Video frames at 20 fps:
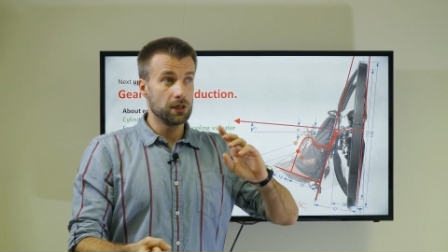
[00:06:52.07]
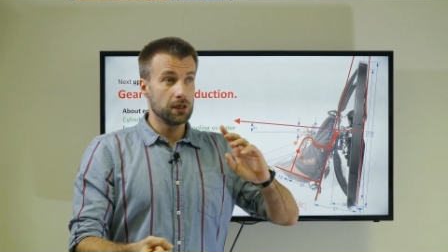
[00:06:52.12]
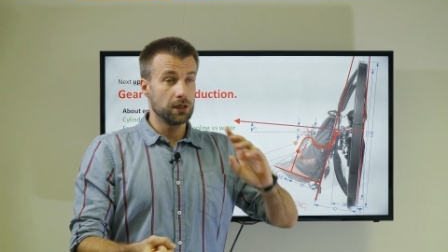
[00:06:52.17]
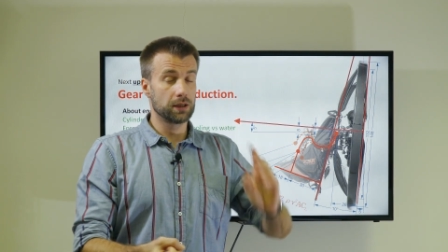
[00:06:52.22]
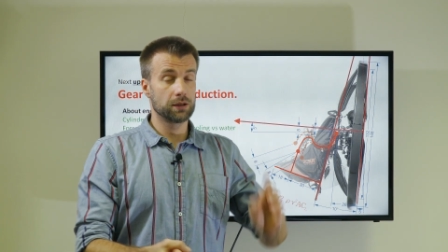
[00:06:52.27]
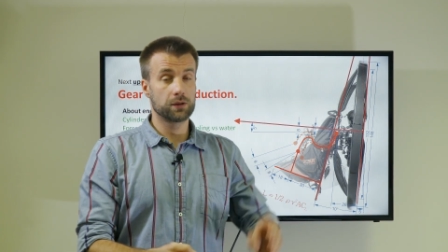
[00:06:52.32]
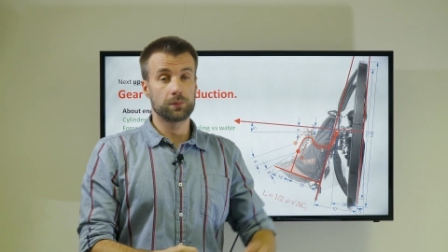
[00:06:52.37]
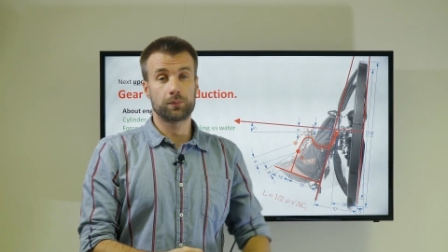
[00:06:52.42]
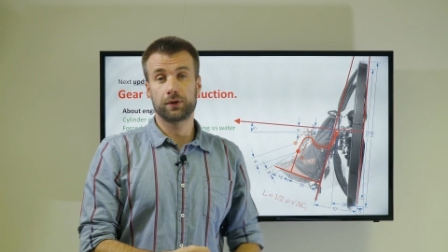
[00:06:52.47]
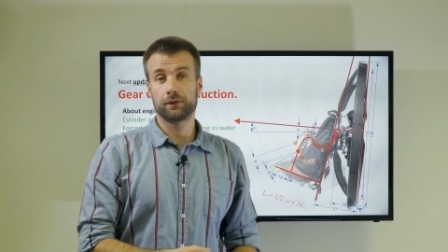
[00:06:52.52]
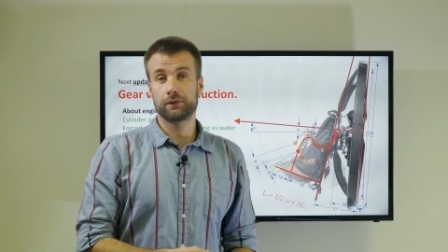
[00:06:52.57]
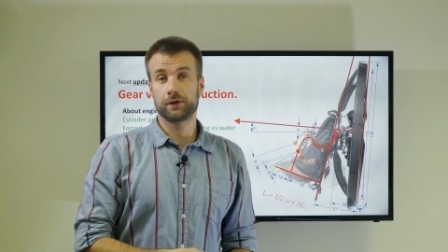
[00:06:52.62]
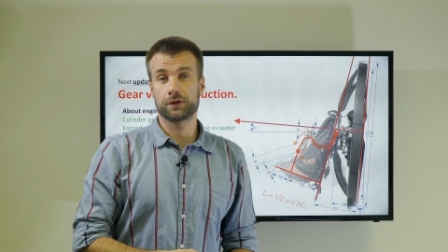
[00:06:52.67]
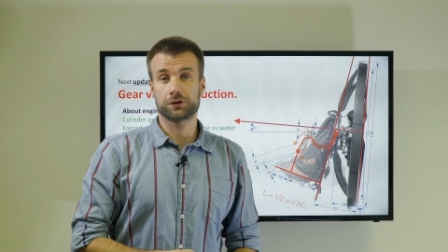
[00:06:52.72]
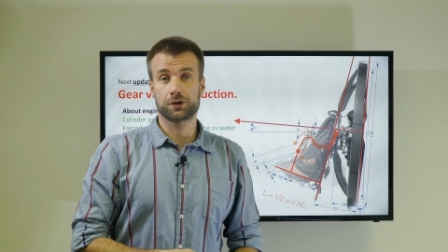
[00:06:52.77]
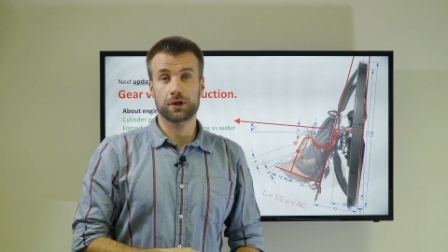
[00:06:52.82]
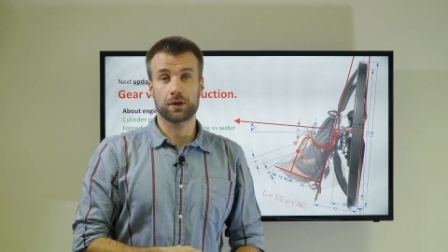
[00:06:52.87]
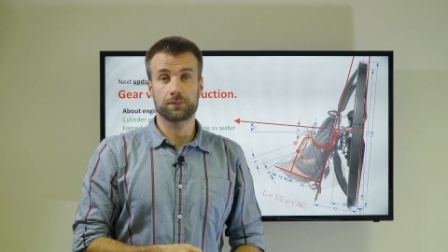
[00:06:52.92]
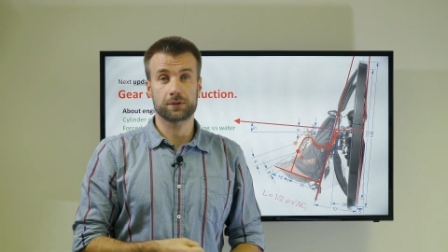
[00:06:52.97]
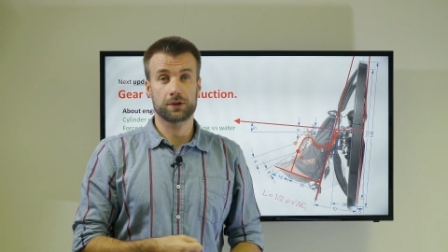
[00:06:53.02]
in the previous
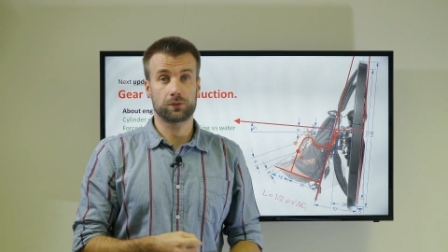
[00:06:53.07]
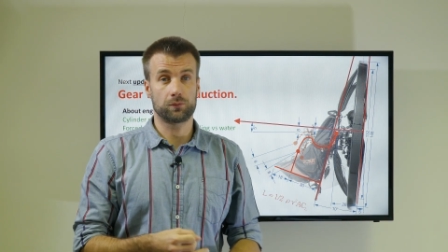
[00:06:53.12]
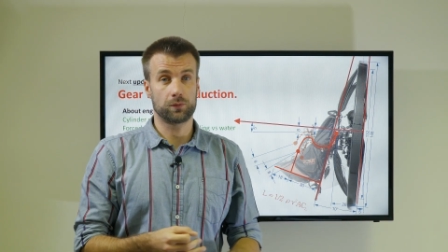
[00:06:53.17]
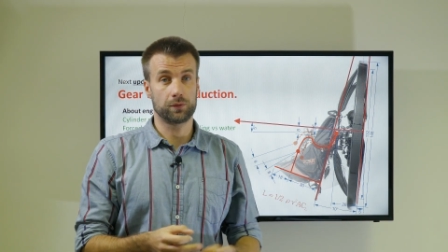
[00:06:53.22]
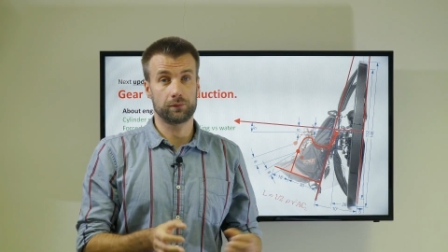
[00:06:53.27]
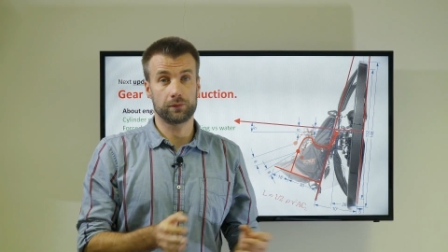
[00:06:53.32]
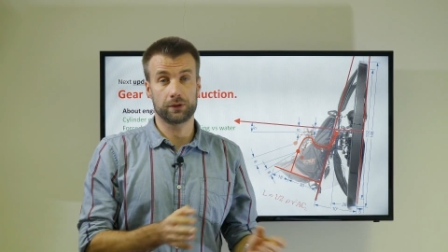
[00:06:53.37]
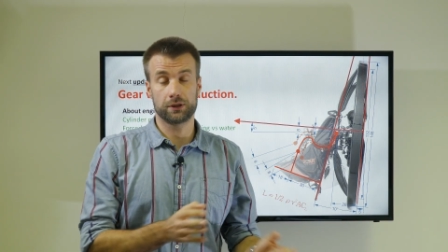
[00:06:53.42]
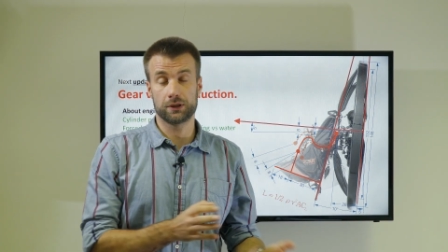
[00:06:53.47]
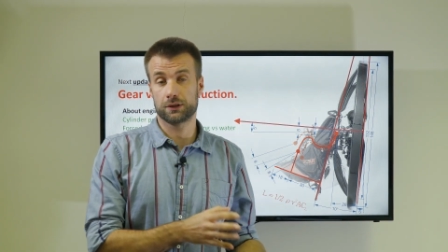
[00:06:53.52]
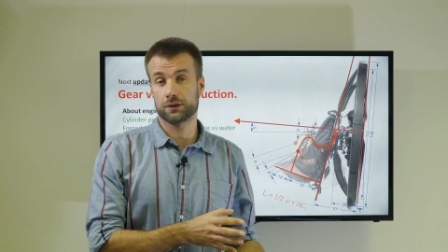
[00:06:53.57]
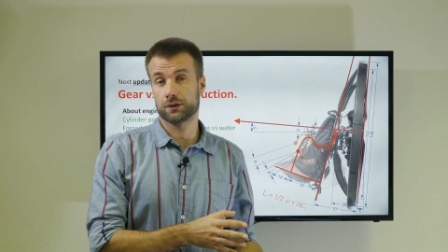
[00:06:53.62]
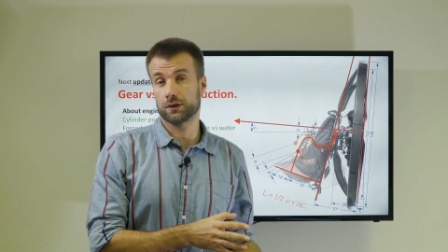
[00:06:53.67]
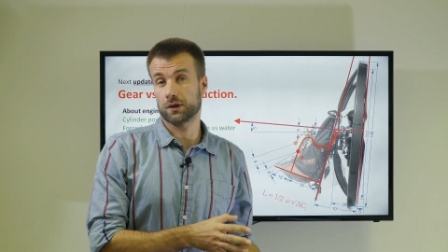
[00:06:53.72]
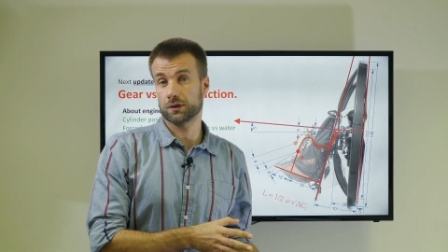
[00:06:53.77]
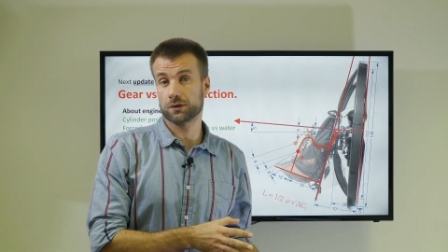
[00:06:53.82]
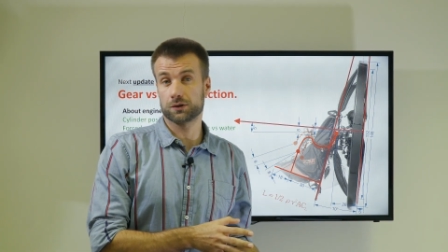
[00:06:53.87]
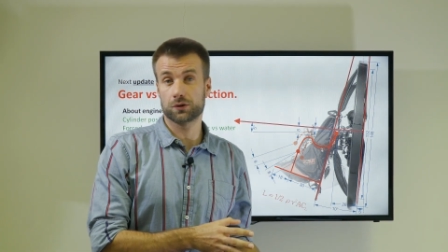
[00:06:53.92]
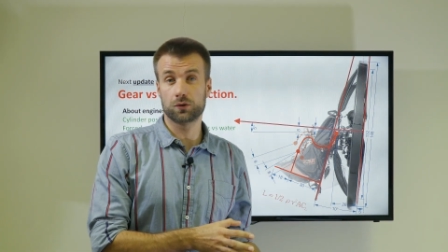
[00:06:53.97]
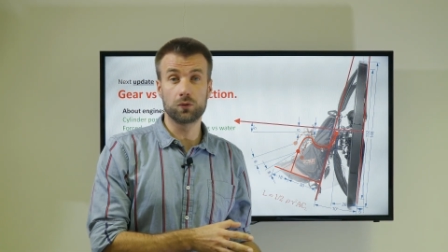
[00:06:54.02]
chapter when we
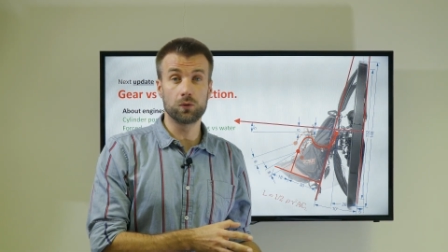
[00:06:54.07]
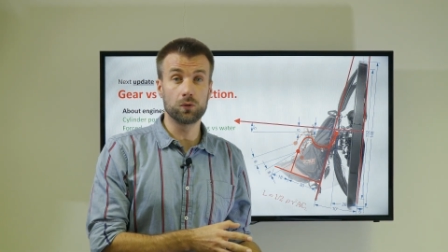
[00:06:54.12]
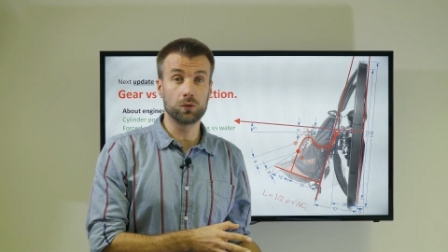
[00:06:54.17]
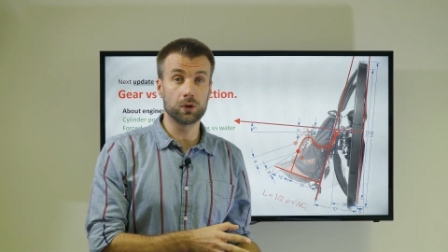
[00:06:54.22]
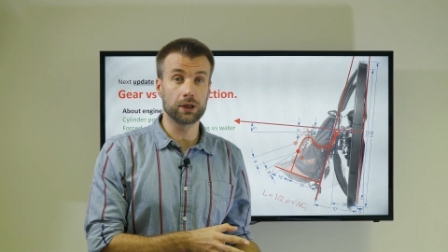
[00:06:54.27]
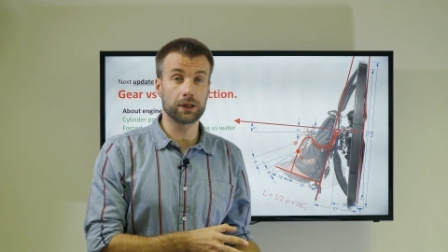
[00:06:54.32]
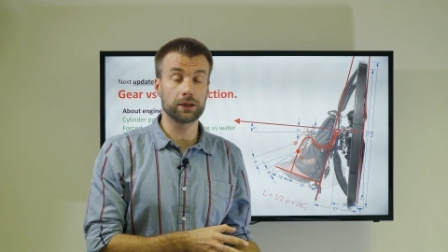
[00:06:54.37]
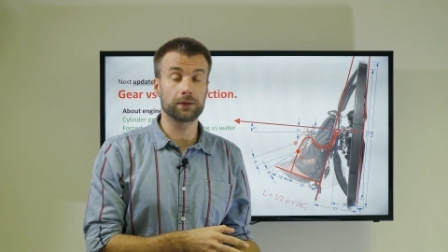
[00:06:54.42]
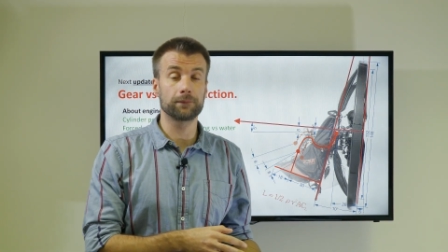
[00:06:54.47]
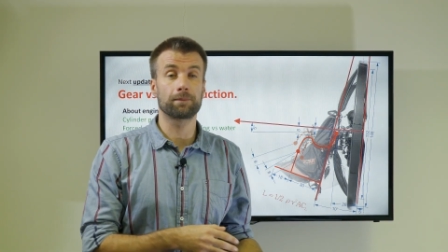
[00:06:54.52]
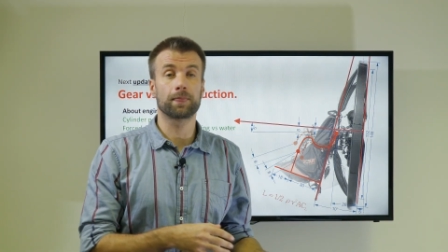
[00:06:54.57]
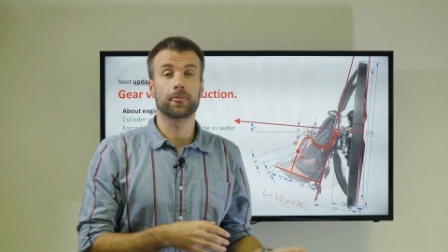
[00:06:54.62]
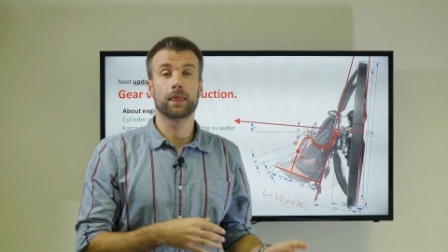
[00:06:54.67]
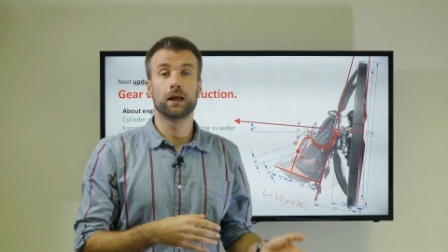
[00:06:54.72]
discussed cooling,